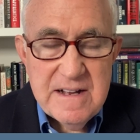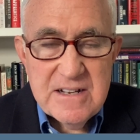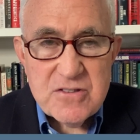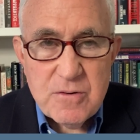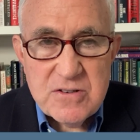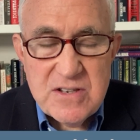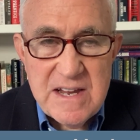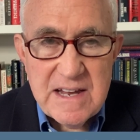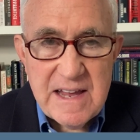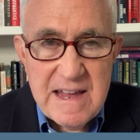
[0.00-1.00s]
So we're
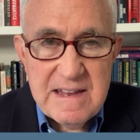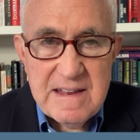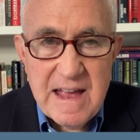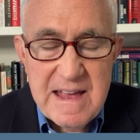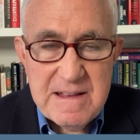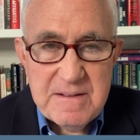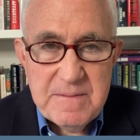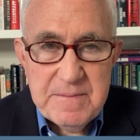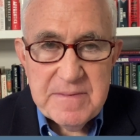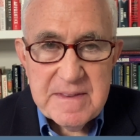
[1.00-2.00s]
seeing a, a
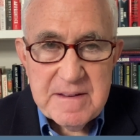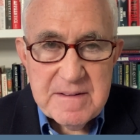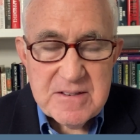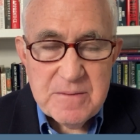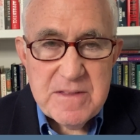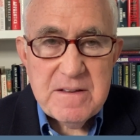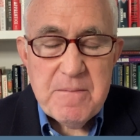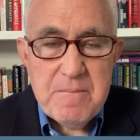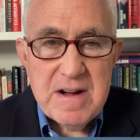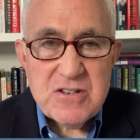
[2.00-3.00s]
something
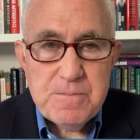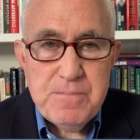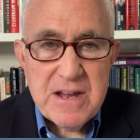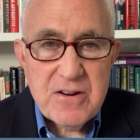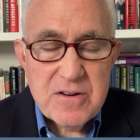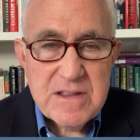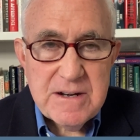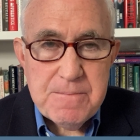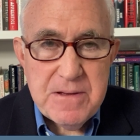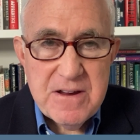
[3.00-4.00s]
much bigger than
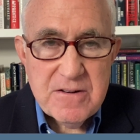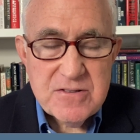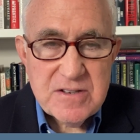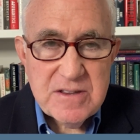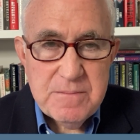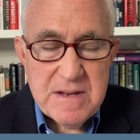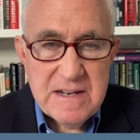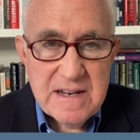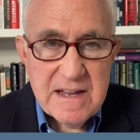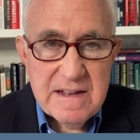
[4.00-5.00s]
appears in the
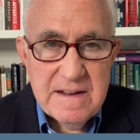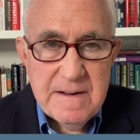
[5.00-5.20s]
media.